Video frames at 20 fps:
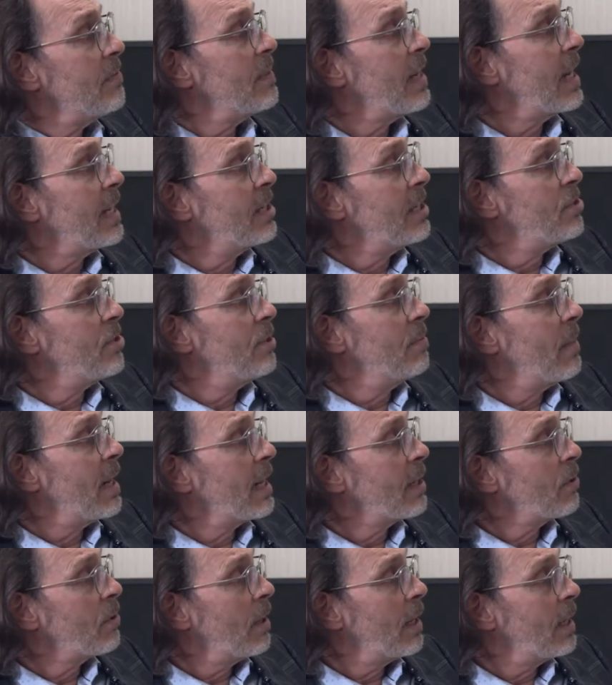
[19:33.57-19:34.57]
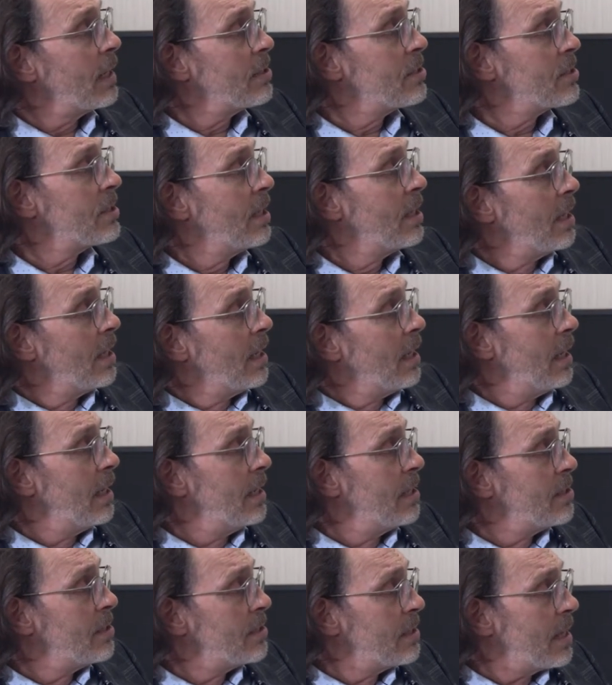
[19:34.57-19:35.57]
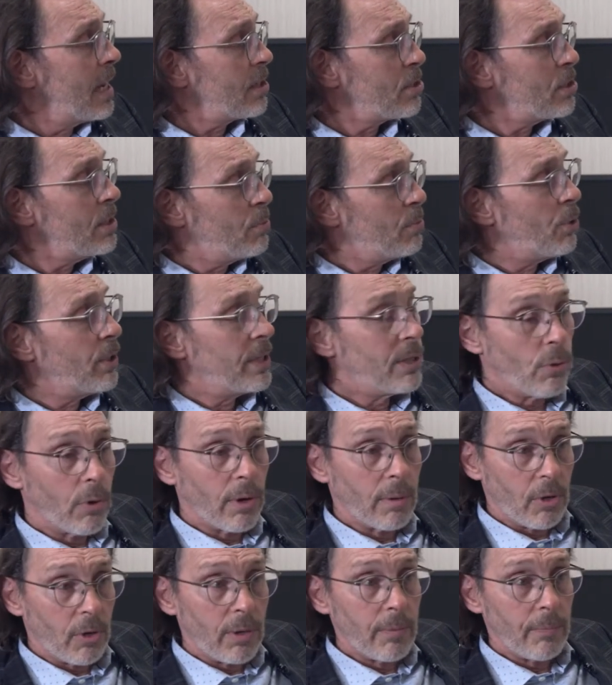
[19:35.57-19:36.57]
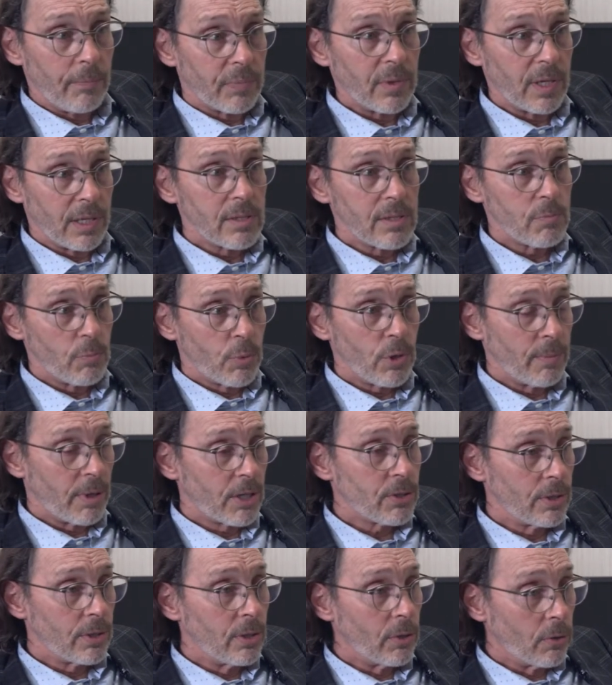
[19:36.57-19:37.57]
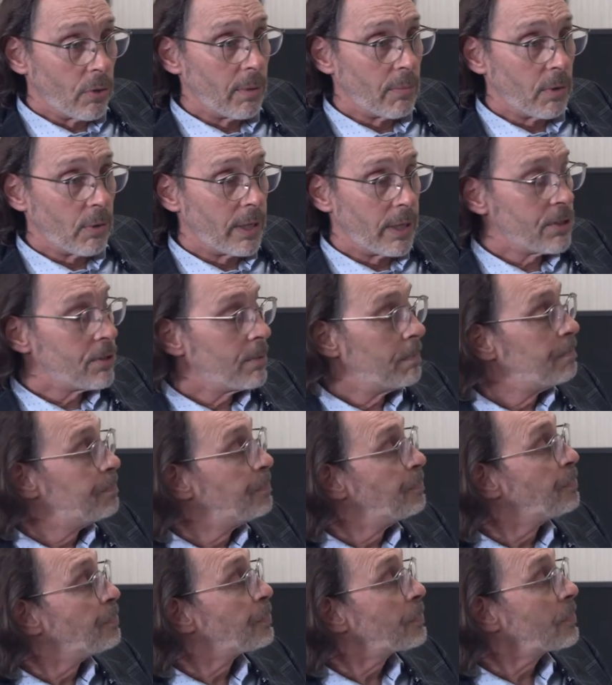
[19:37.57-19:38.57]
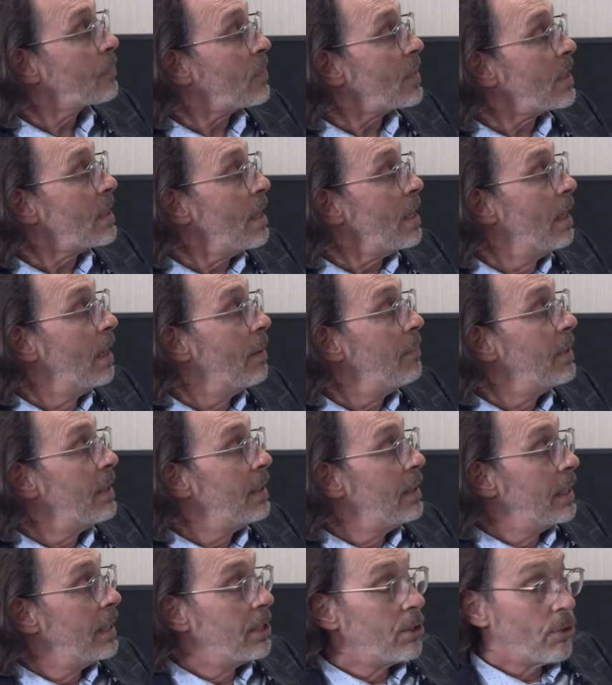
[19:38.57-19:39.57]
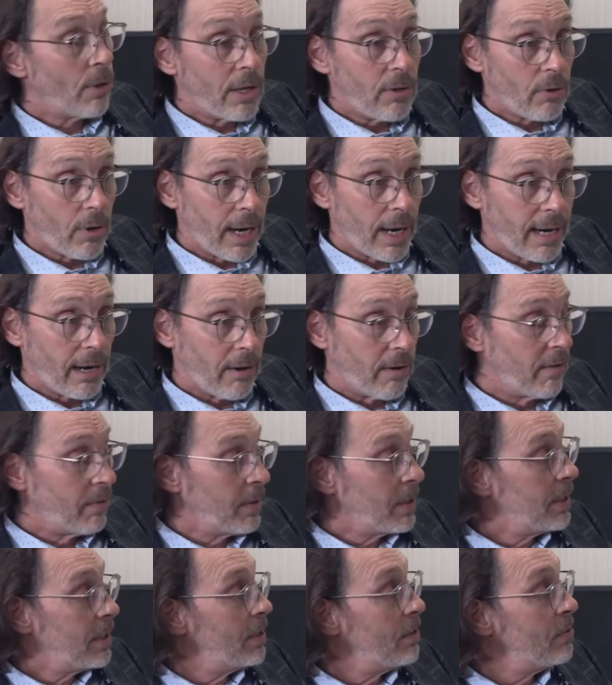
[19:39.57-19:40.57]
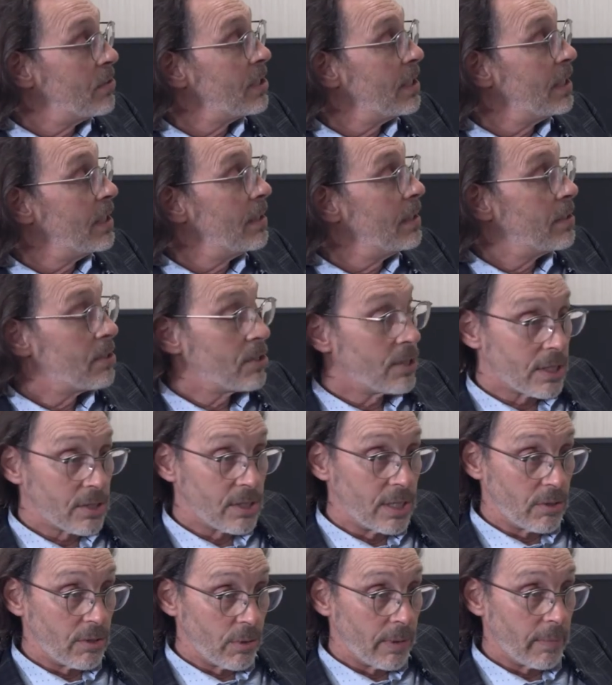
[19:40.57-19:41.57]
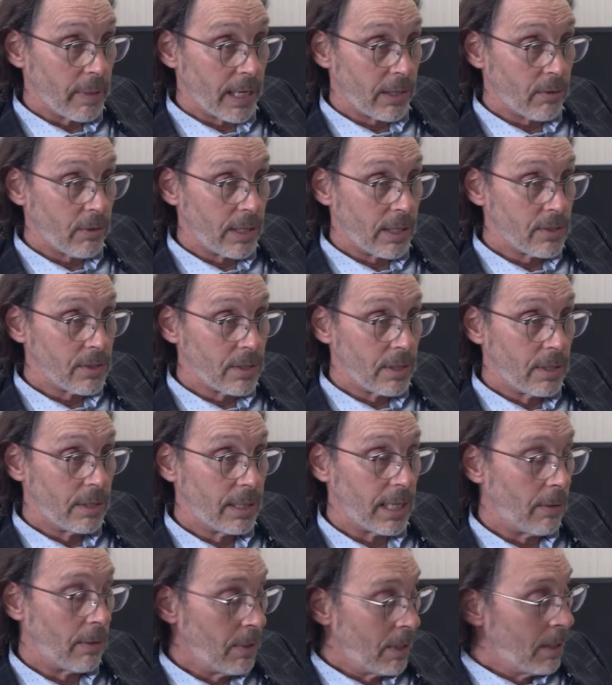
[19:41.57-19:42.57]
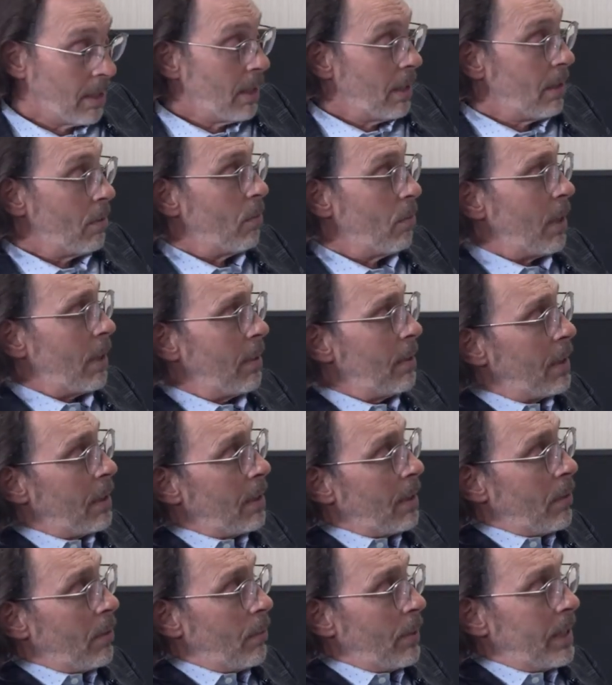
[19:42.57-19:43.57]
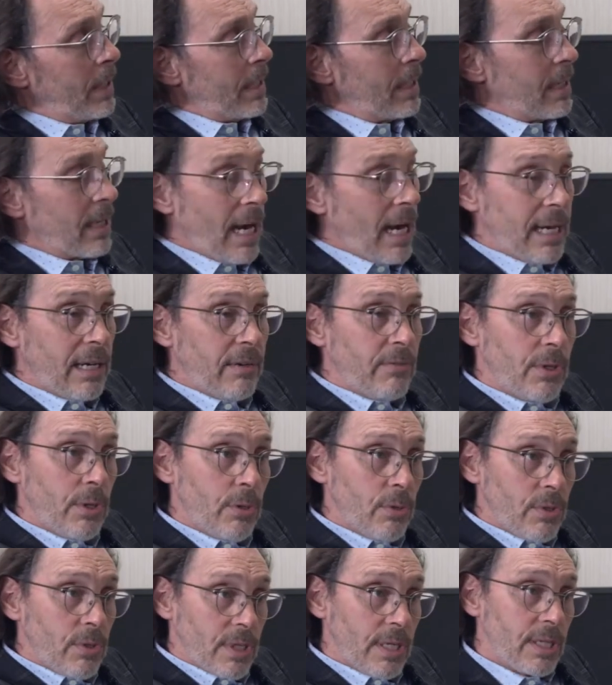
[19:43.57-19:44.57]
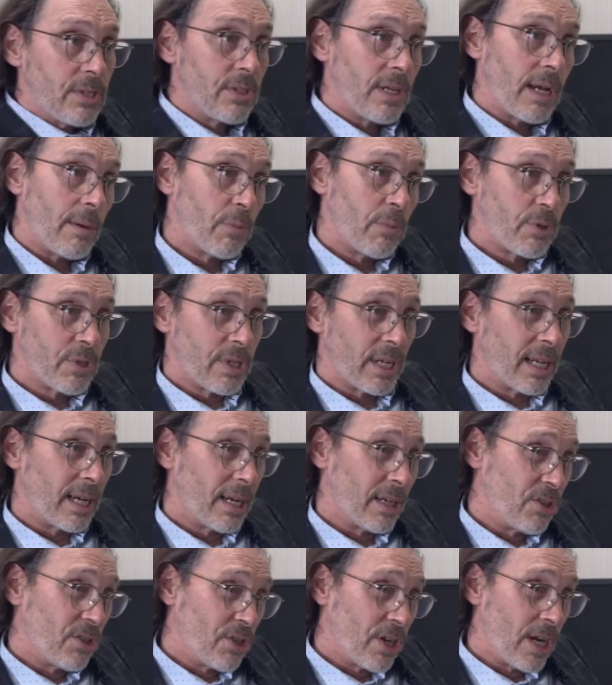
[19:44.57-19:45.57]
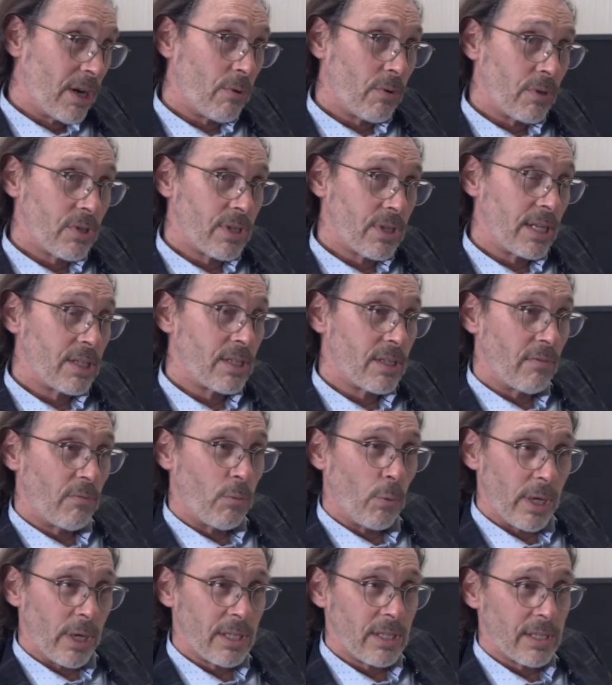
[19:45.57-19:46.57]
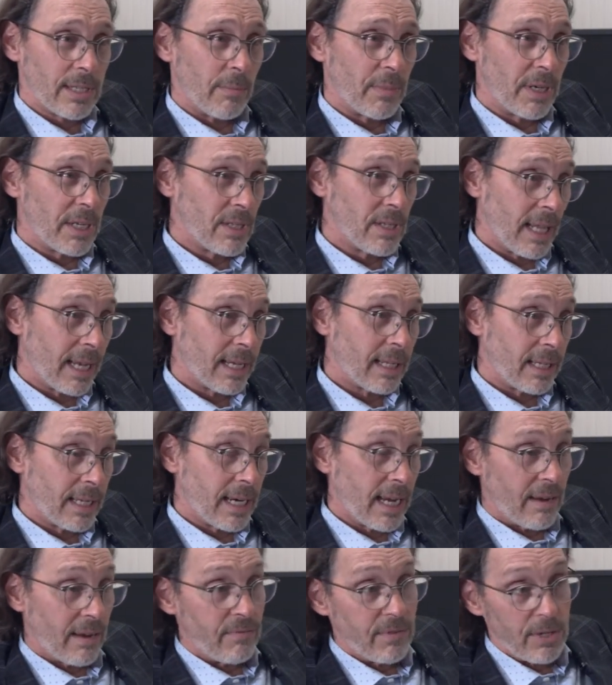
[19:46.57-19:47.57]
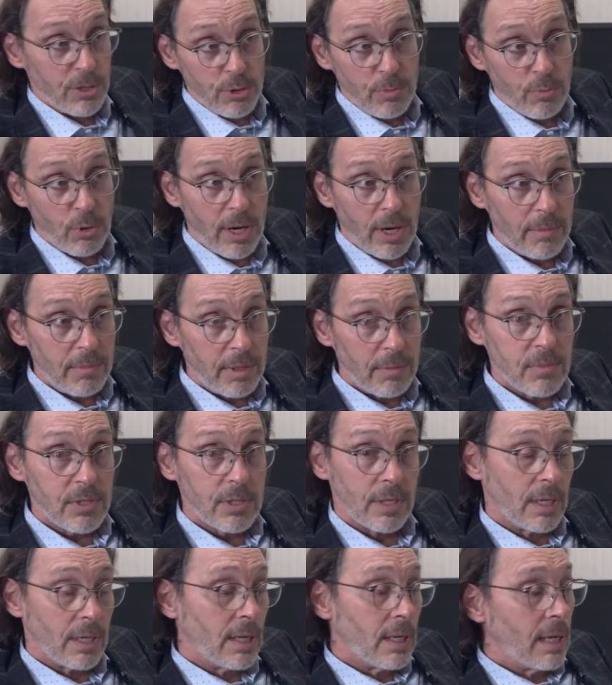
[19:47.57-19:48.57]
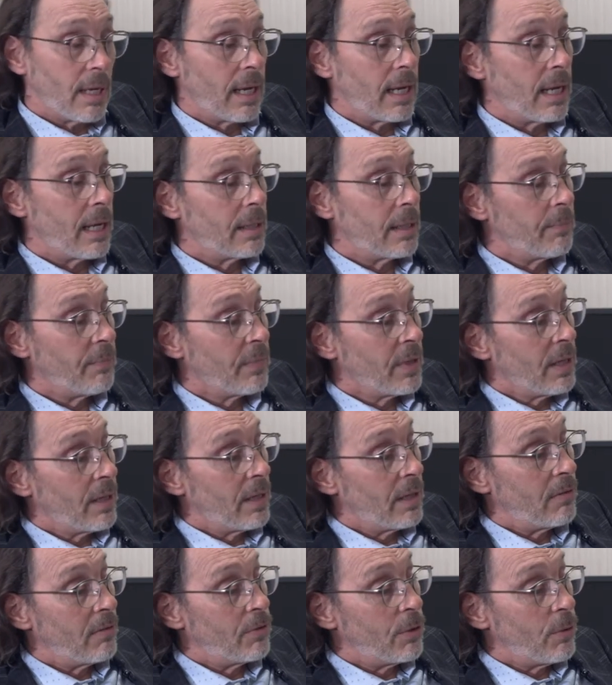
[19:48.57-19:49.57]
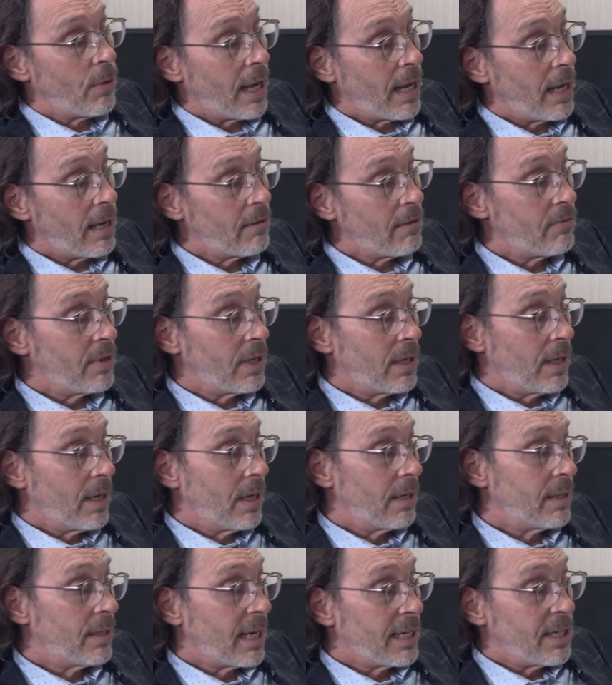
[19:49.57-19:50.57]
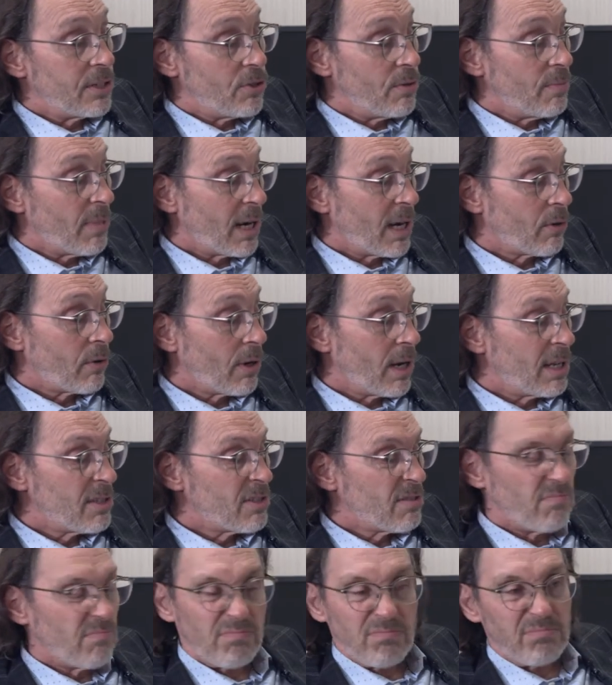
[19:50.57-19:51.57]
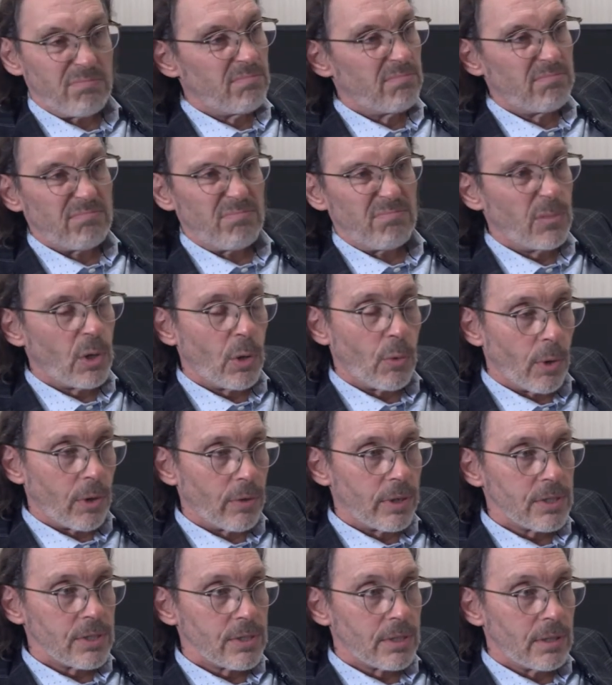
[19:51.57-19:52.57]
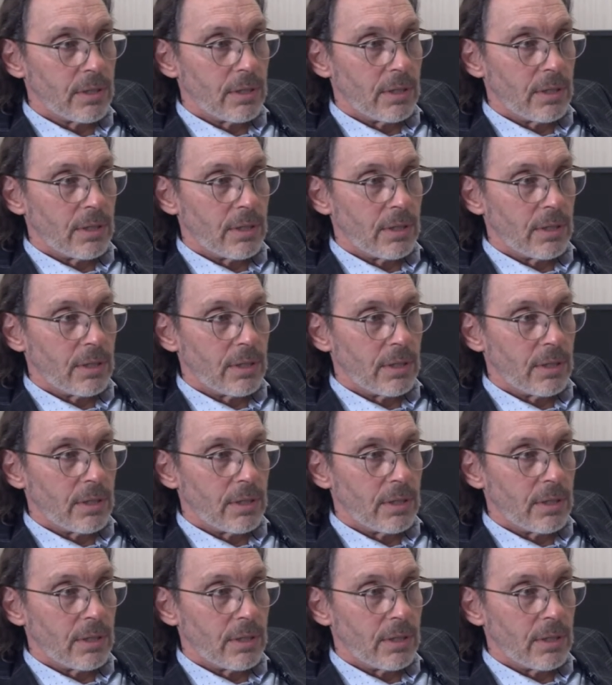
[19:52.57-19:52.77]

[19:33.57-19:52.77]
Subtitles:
of 92 microns is actually pretty normal. It's pretty much in the normal range. In your other eye, however, you see 63 microns. Now, what we can kind of use these numbers to get a general sense of when somebody's likely to have vision problems. And if you have 92 microns, no worries.